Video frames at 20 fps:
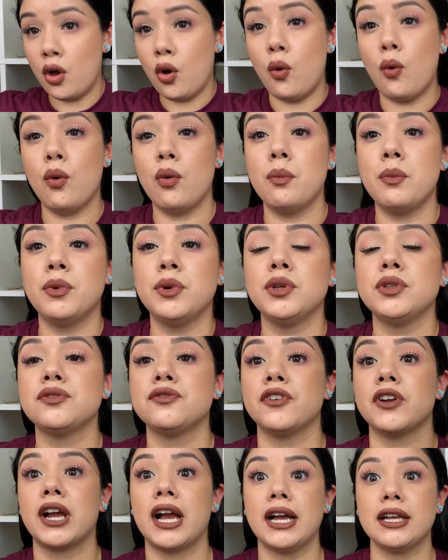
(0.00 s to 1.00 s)
Almost
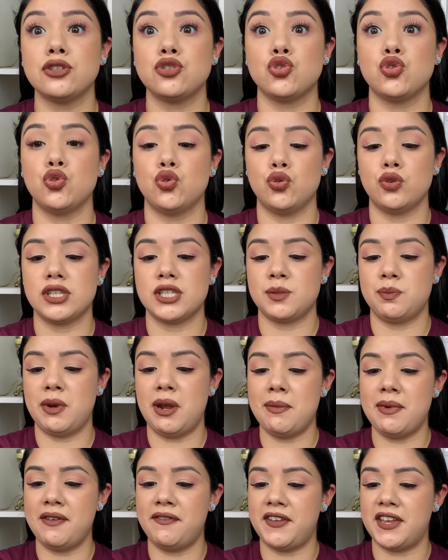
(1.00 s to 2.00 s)
forgot to spray
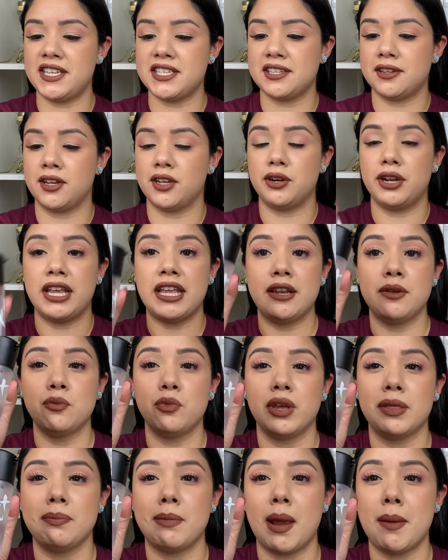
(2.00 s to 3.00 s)
my face. Gonna end
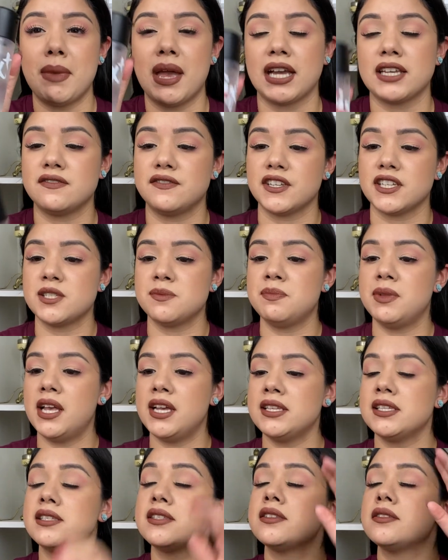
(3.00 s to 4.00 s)
with my Max Fix
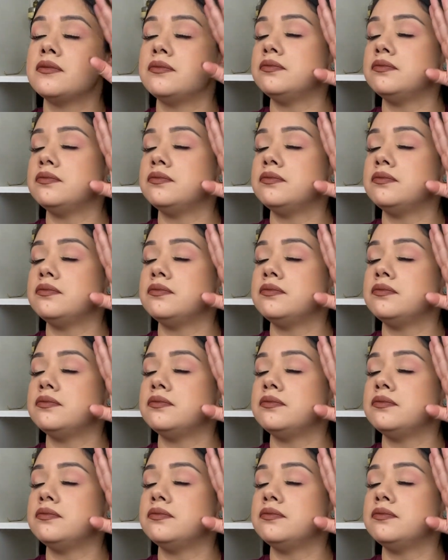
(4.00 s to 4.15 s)
Plus.